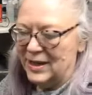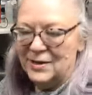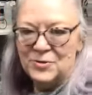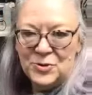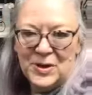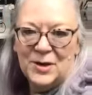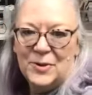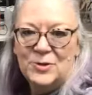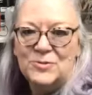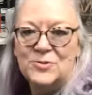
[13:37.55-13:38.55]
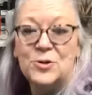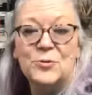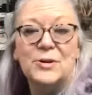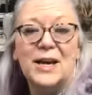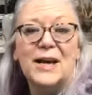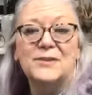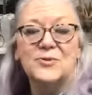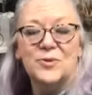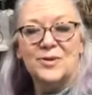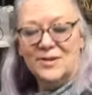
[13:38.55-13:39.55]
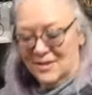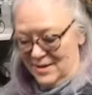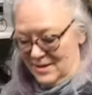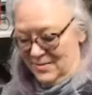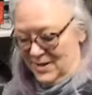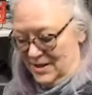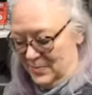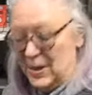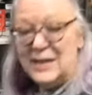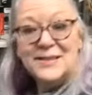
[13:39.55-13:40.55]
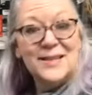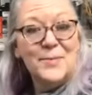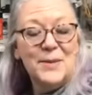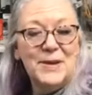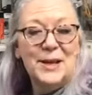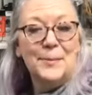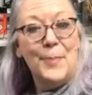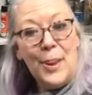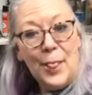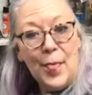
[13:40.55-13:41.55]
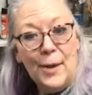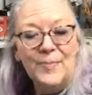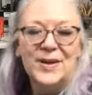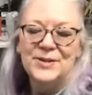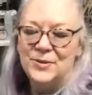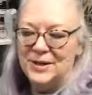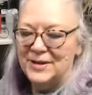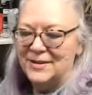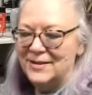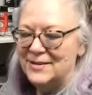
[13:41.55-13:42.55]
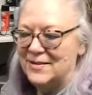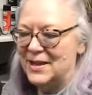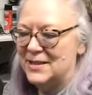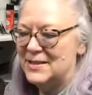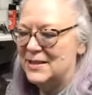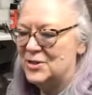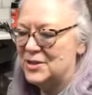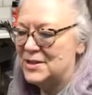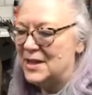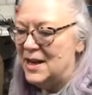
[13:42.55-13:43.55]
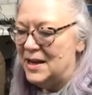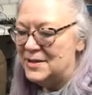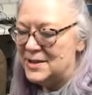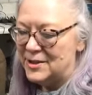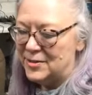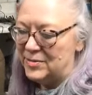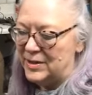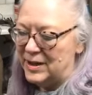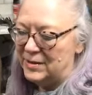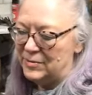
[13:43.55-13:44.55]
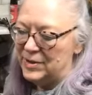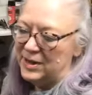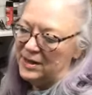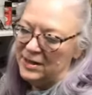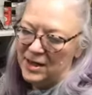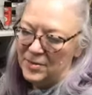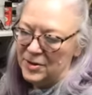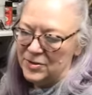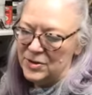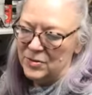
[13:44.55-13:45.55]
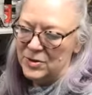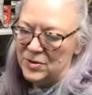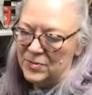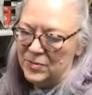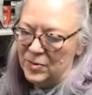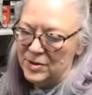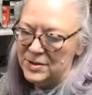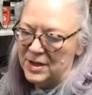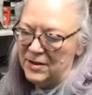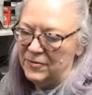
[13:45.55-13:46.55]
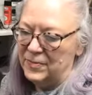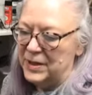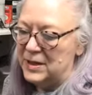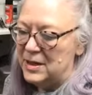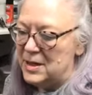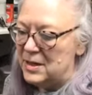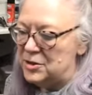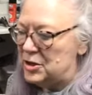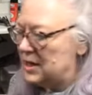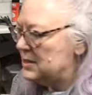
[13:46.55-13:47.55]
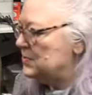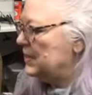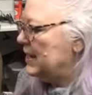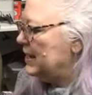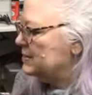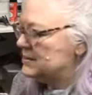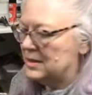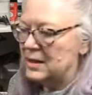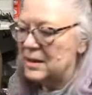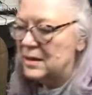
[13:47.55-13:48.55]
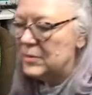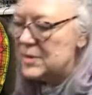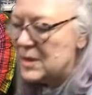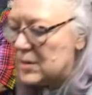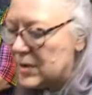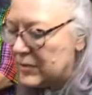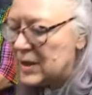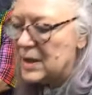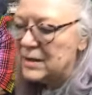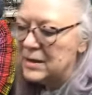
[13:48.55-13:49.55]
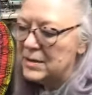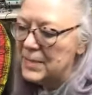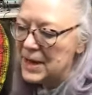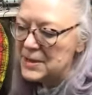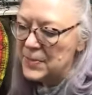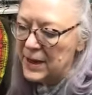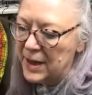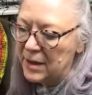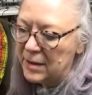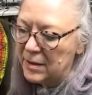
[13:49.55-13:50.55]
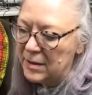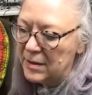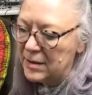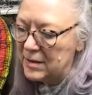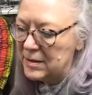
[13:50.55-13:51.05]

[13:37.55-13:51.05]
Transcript: it, drinking it, or doing it around children, cats, or pets that might be like into it and think it's delicious. So with any of the chemicals, you always want to work safe. But Jack's Blacks, what's the other one I've got? Max Black.